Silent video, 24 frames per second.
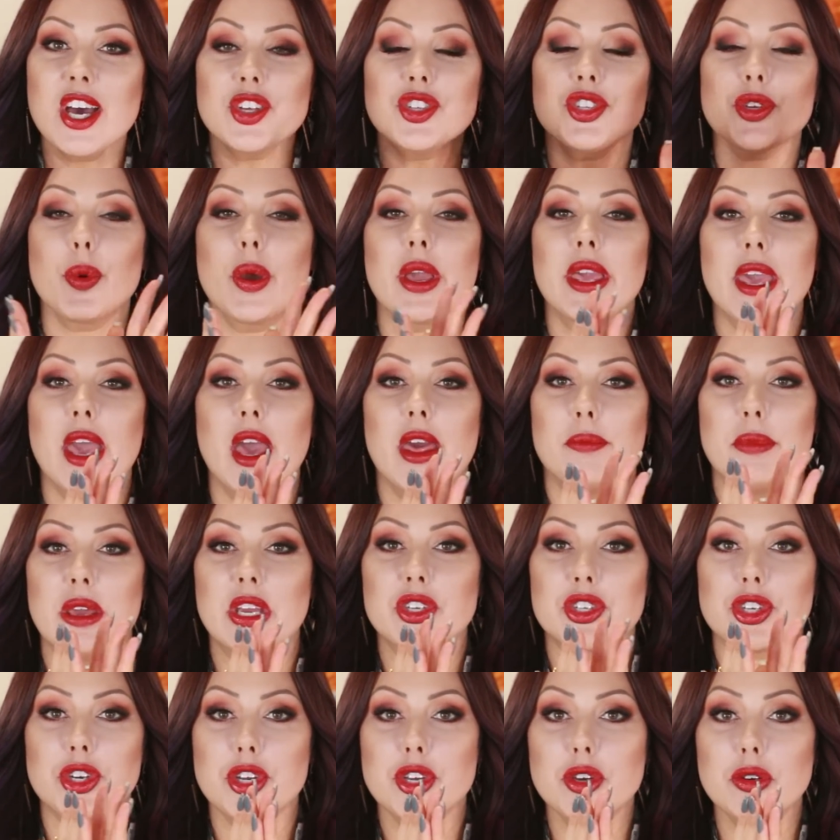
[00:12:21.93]
So, again,
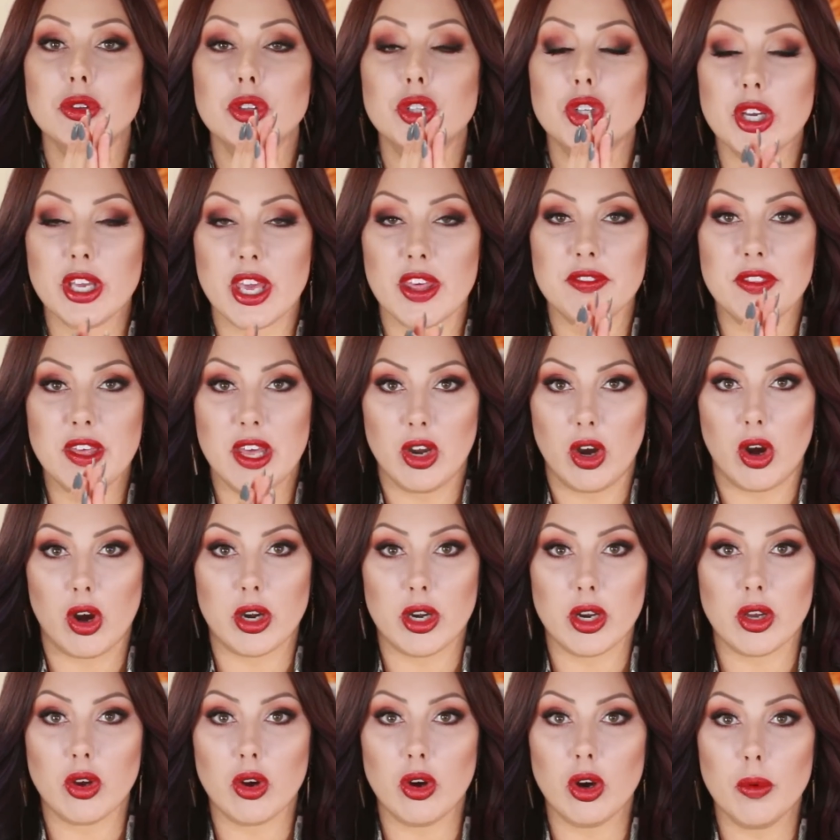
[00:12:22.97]
make sure you look at that
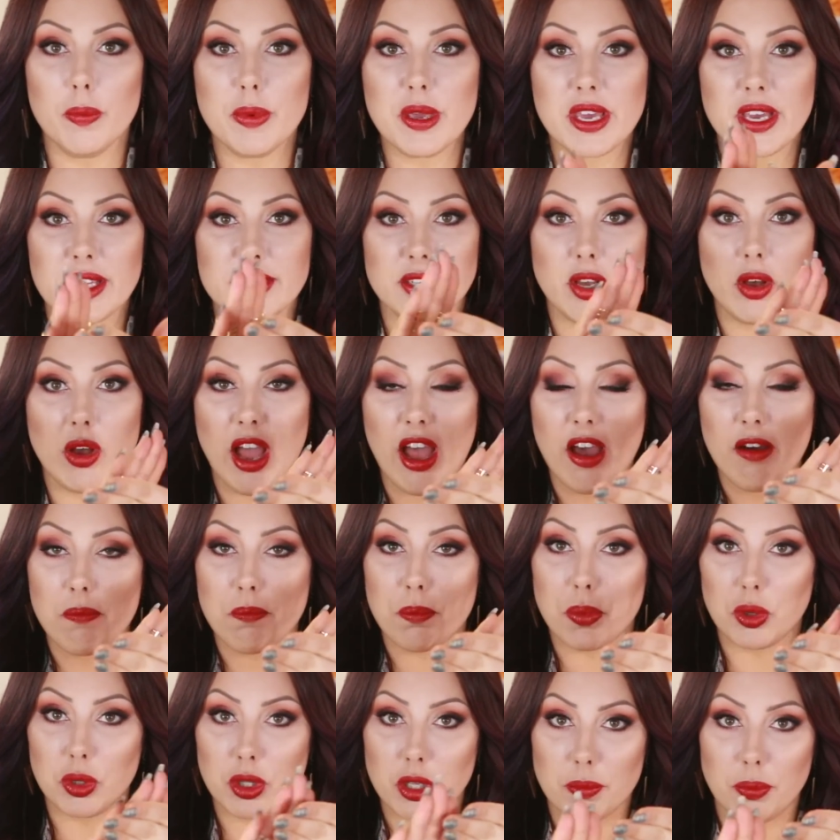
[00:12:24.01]
article because I'll
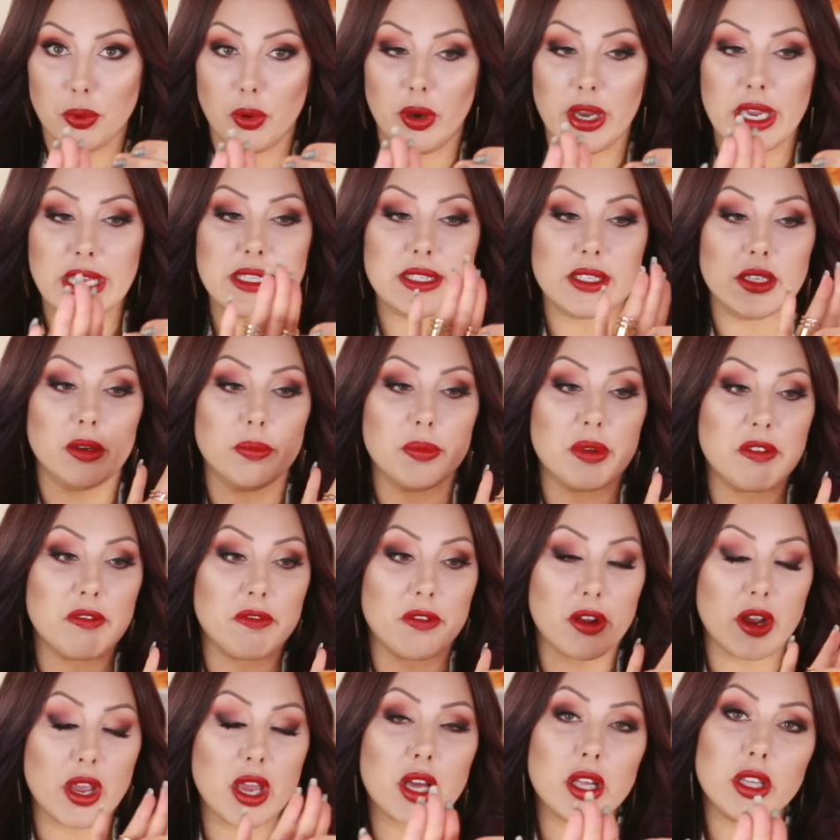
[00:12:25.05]
have bullet points. It'll be
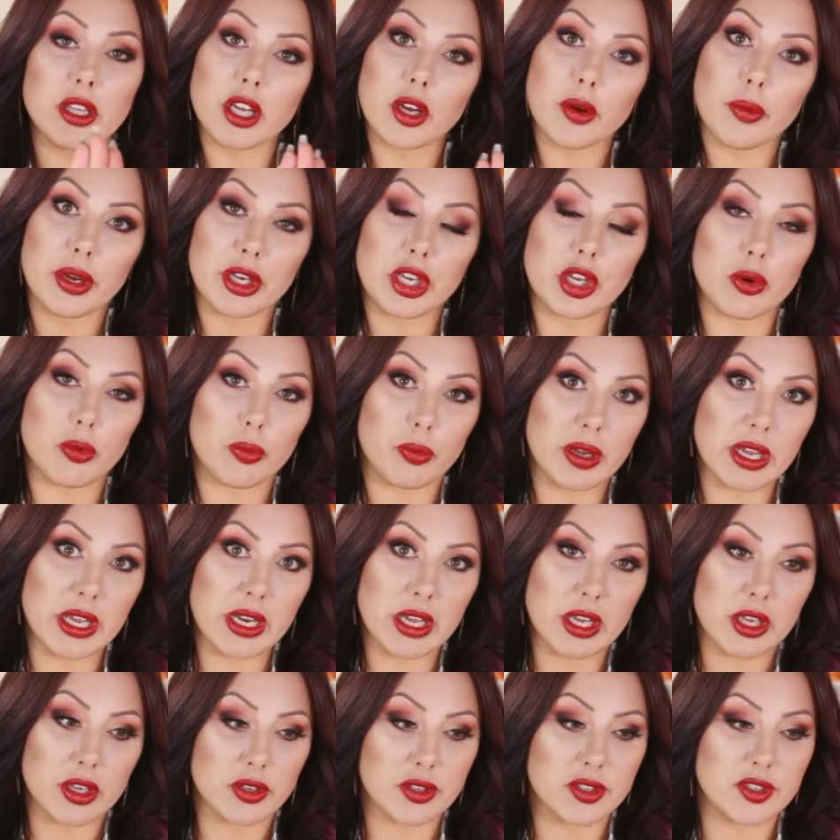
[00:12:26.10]
very clear when you
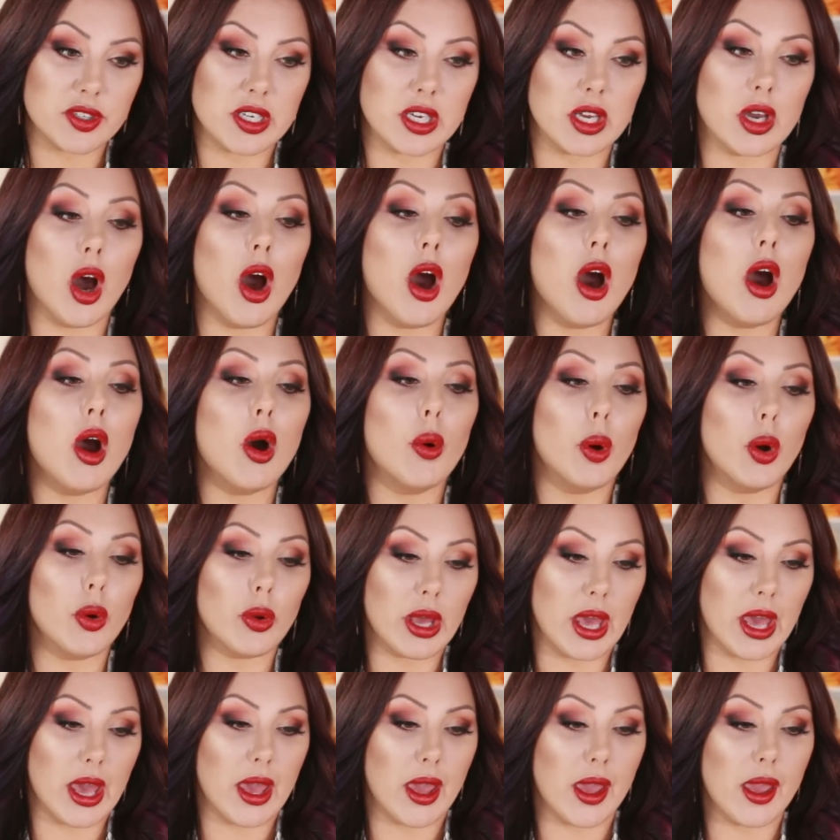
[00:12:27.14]
read it. You'll see, oh,
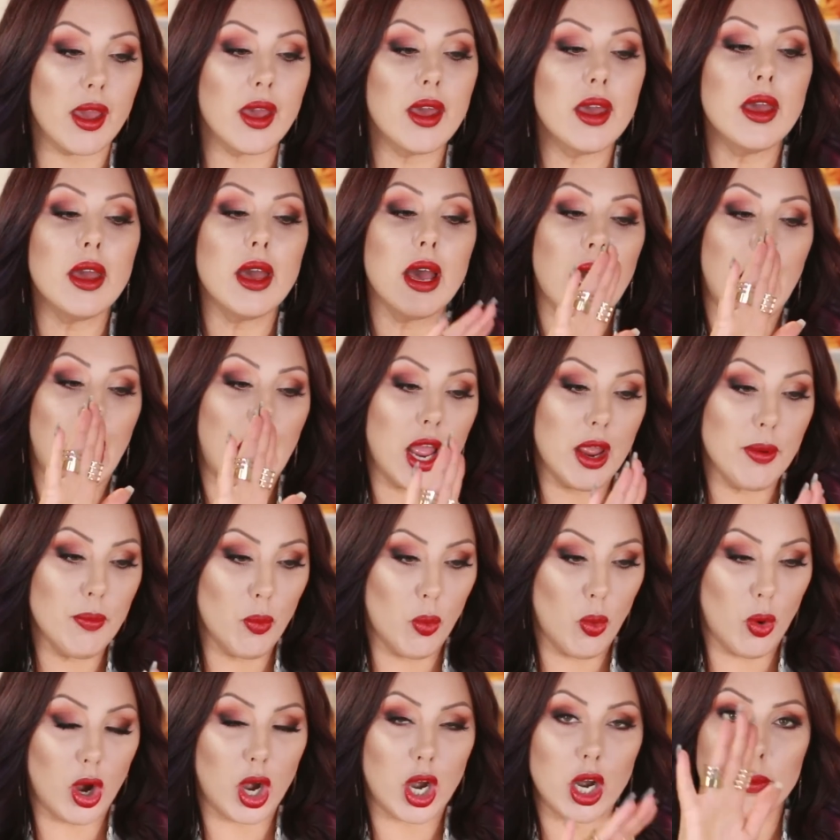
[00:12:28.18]
okay,
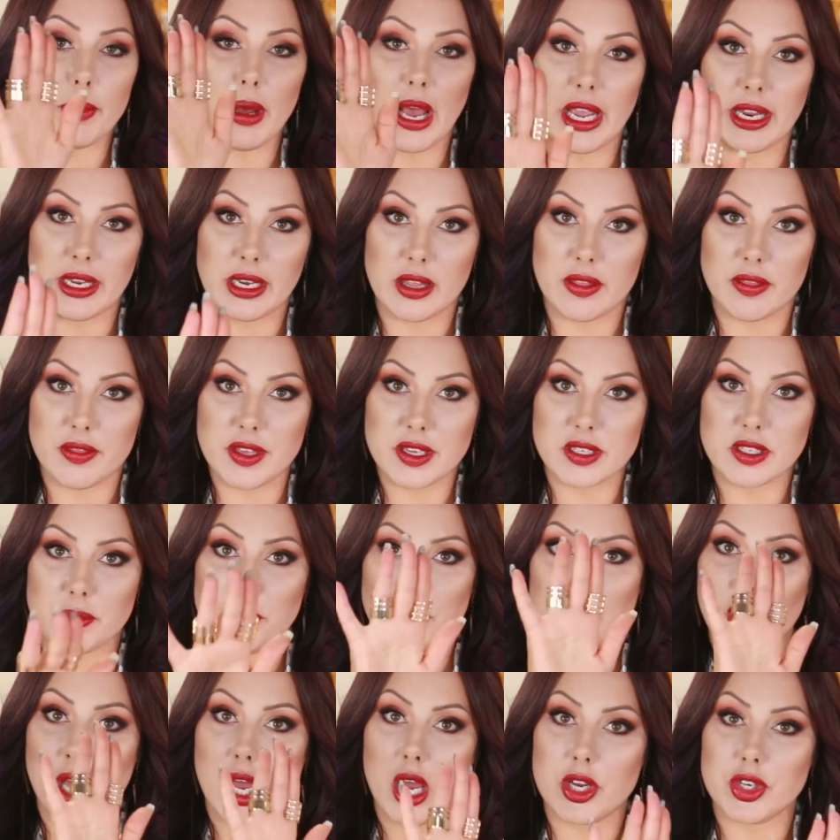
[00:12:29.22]
I'm warm. I need this
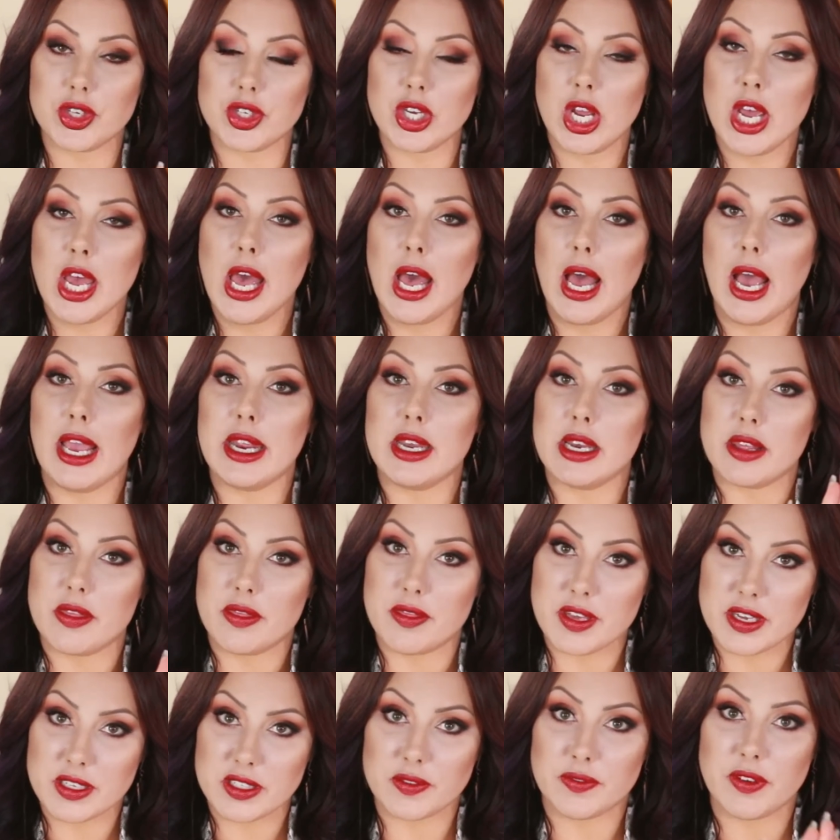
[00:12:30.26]
blush. I
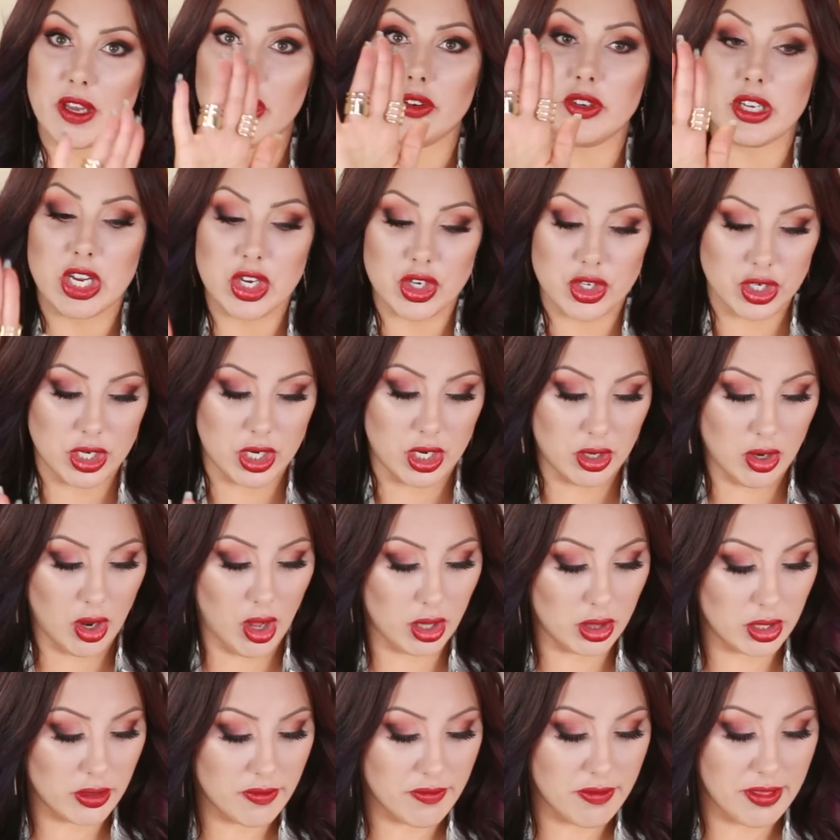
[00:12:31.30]
need this foundation and
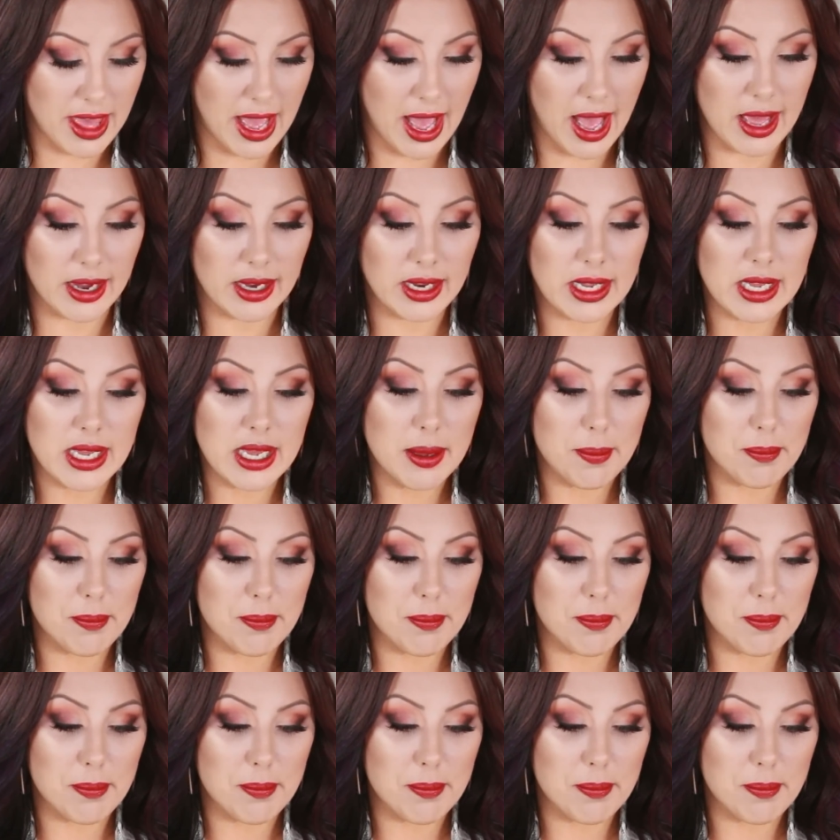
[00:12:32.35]
all of that.